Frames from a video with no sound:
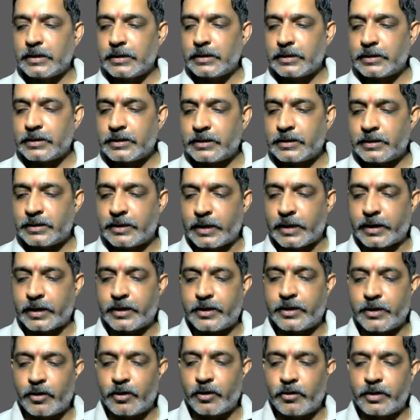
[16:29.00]

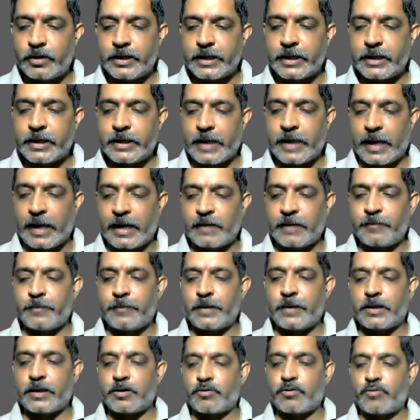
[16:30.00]
security can
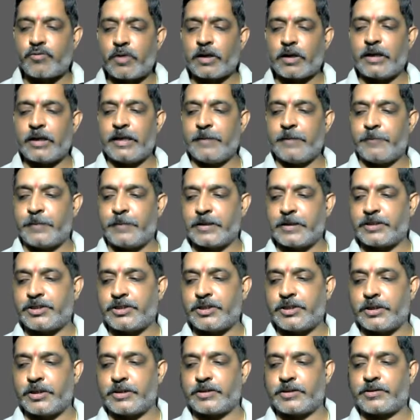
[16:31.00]
be quickly
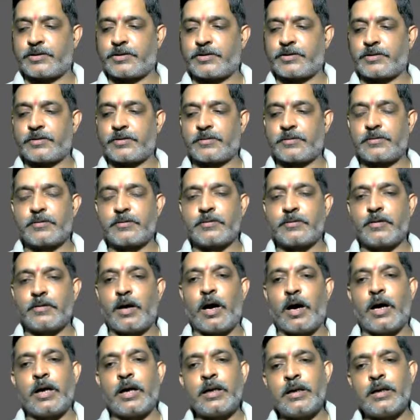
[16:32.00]
purchased
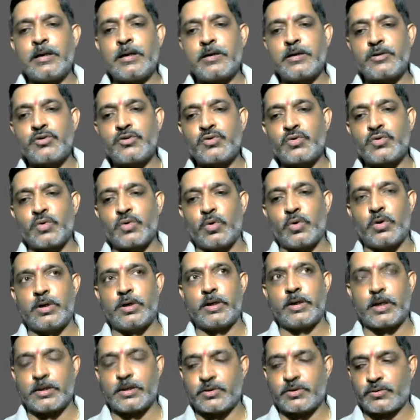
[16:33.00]
or sold
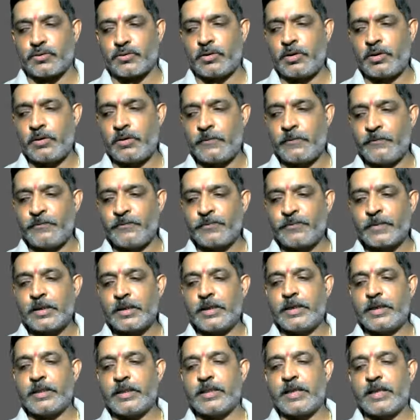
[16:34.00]
also
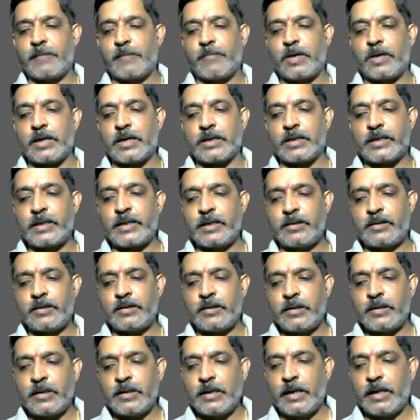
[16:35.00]
in the market
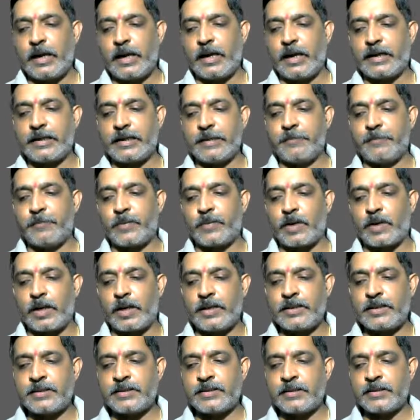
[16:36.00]
at a
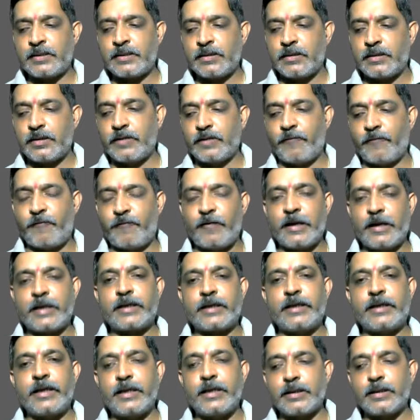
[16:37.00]
price
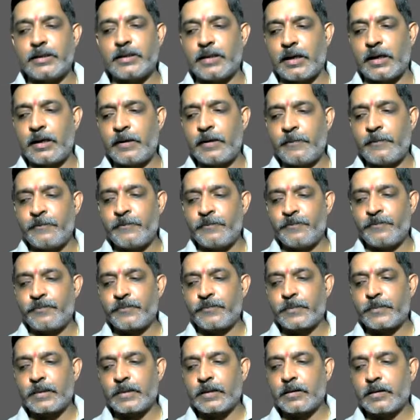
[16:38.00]
reflecting the
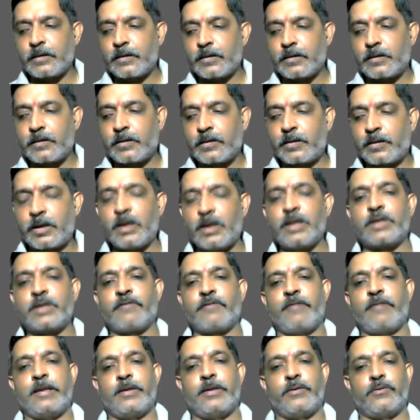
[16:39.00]
current
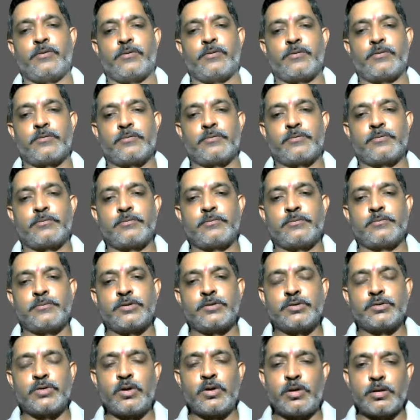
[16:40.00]
value.
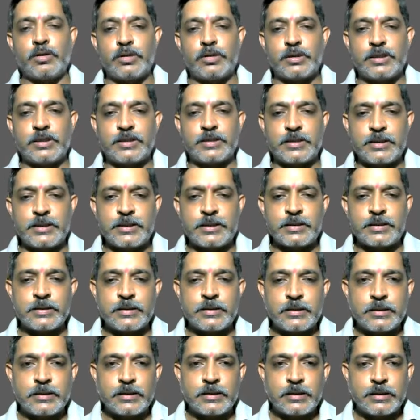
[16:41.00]
So this is
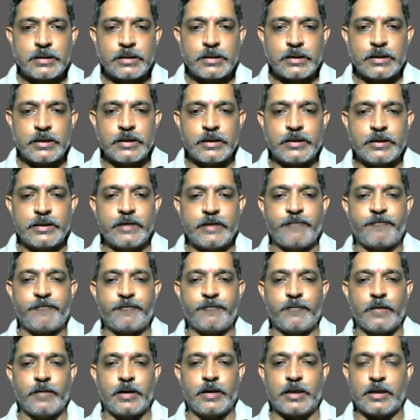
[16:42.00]

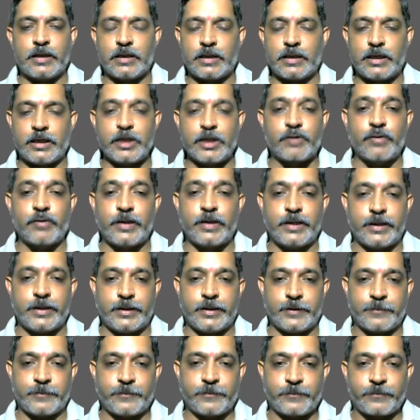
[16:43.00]

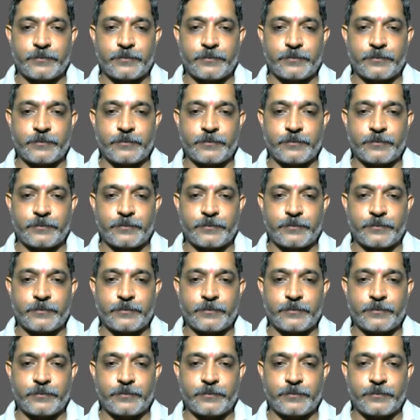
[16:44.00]
liquidity.